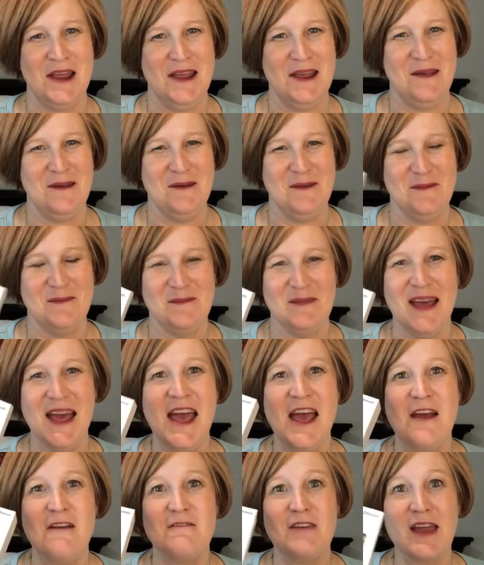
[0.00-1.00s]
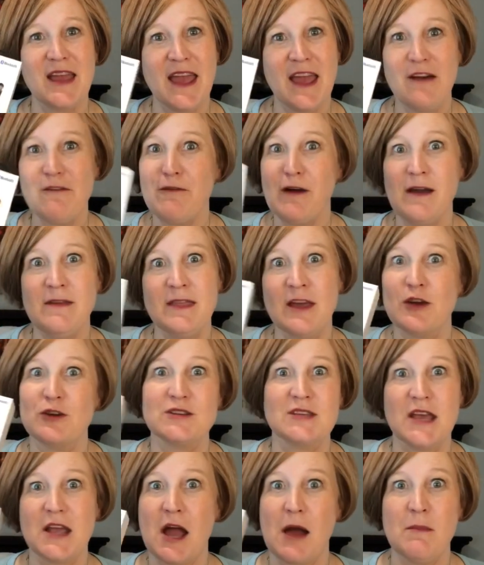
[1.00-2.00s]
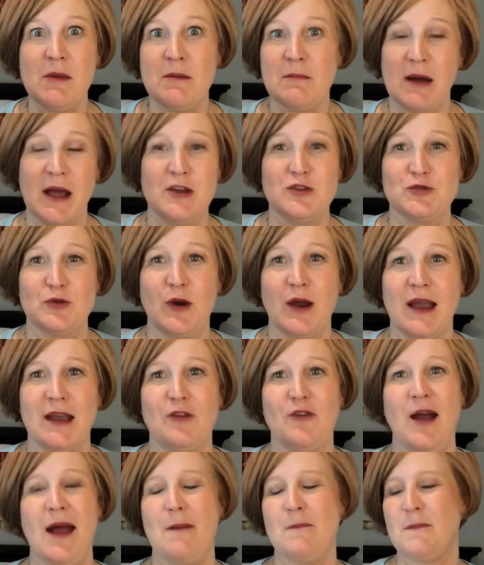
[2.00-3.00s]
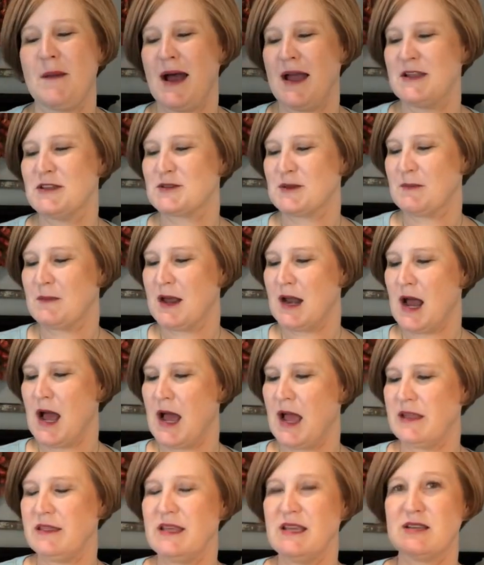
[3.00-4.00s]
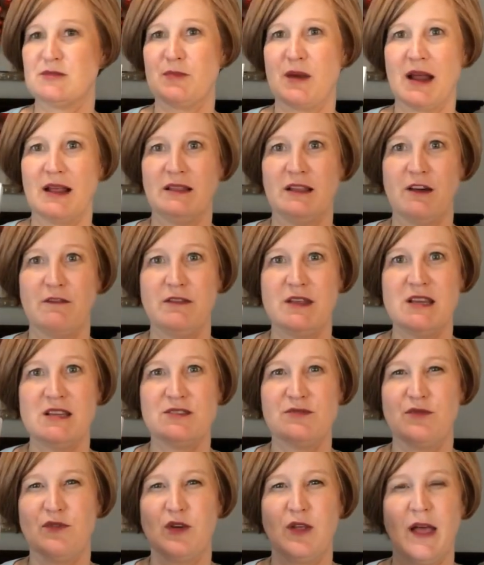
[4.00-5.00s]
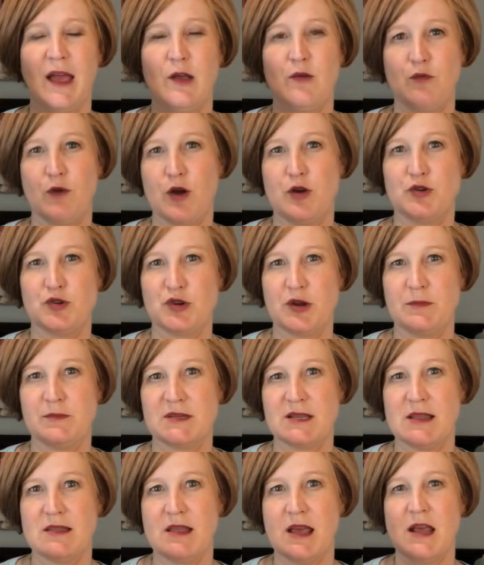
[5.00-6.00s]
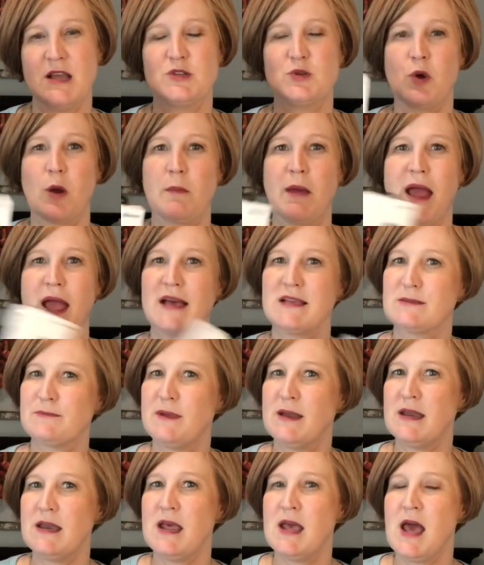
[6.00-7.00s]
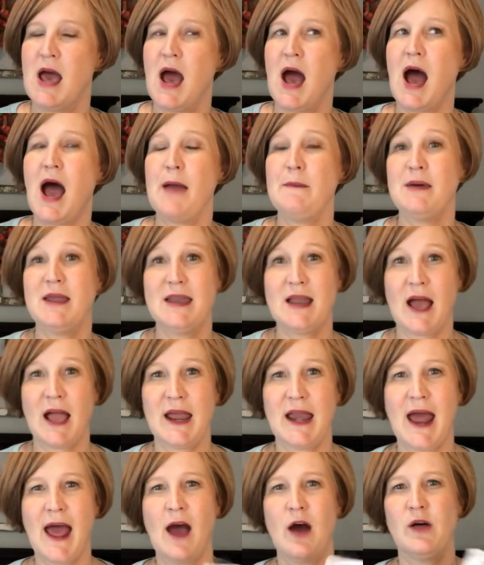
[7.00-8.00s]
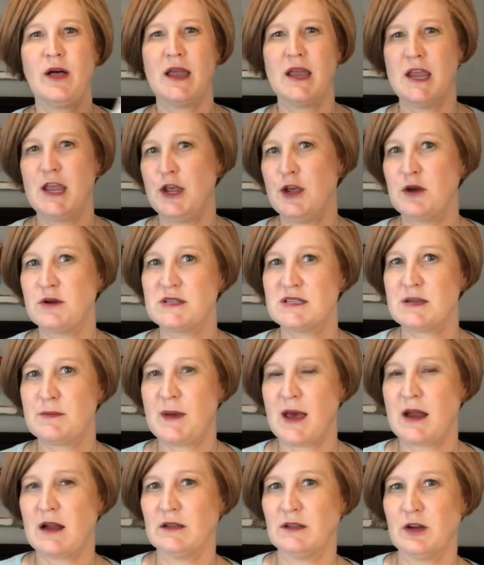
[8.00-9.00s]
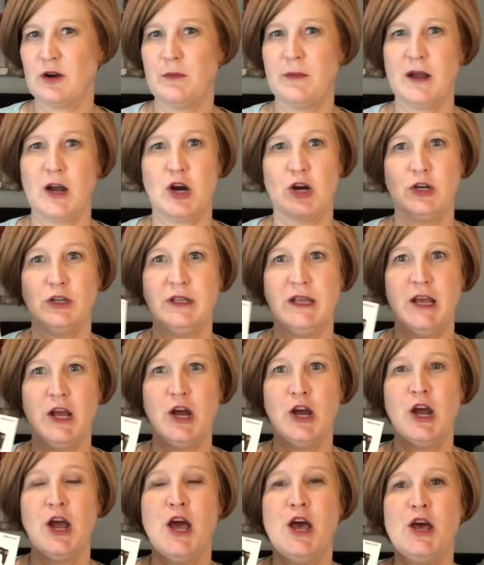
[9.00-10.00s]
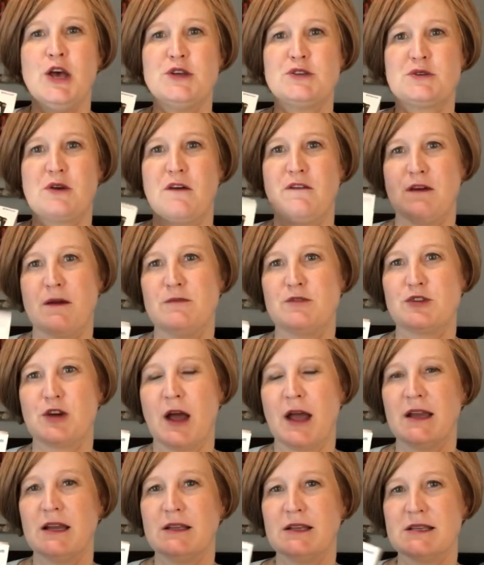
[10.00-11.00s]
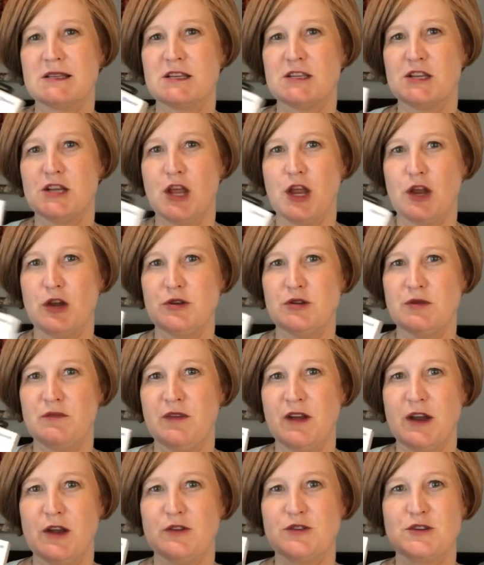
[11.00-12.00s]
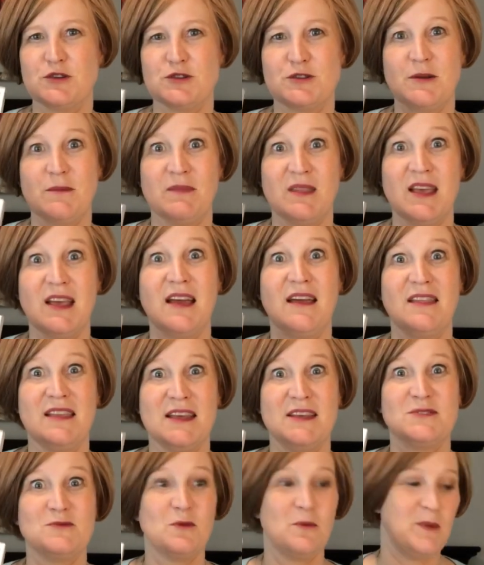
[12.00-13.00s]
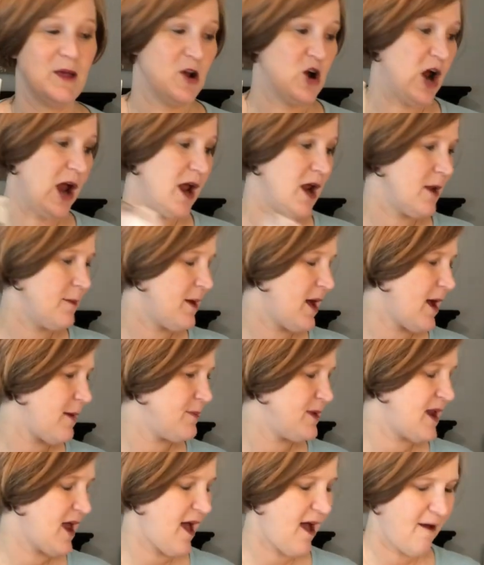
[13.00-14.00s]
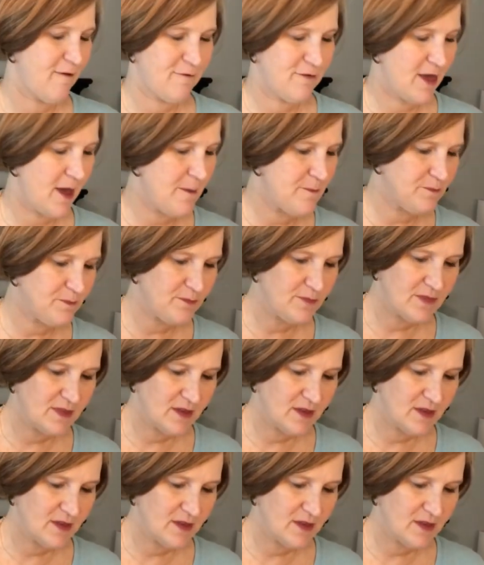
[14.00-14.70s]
if they can't find theirs, they come in my drawer and grab mine. So I'm gonna hide these, but I love these for like road trips and things. Or my husband, I'm a night owl, and he goes to bed a little bit earlier. So if I'm trying to listen to YouTube videos or something, these will be great. I'm happy to have them.